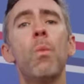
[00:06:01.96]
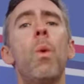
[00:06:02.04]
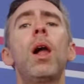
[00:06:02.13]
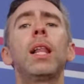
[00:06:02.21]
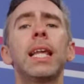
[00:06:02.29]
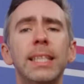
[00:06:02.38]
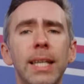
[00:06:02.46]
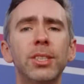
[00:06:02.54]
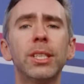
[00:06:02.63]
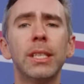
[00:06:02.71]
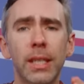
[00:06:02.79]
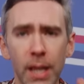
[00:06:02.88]
and while he
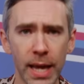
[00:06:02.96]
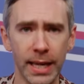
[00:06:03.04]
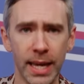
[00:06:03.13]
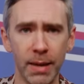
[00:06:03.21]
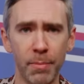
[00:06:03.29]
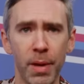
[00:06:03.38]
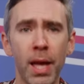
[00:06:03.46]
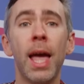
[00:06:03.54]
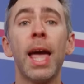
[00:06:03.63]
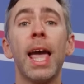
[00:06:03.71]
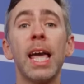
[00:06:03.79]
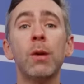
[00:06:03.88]
doesn't like him,
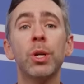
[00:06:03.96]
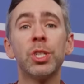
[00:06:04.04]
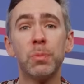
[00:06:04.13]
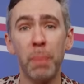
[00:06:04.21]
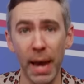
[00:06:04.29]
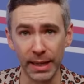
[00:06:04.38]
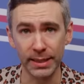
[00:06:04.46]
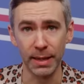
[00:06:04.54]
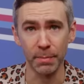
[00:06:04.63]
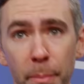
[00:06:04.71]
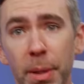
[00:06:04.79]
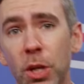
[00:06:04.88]
he respects him.
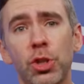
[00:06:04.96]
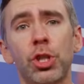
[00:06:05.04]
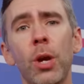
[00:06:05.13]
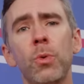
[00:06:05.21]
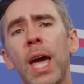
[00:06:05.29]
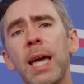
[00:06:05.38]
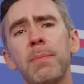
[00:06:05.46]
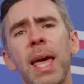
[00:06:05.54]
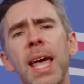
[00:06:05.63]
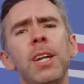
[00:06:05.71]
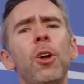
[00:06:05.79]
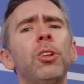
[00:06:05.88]
Because Joe came
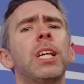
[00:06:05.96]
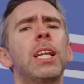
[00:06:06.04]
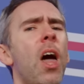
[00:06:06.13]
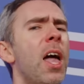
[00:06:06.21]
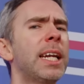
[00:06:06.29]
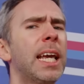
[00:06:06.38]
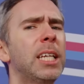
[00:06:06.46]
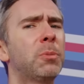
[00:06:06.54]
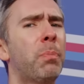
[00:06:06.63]
here not to line his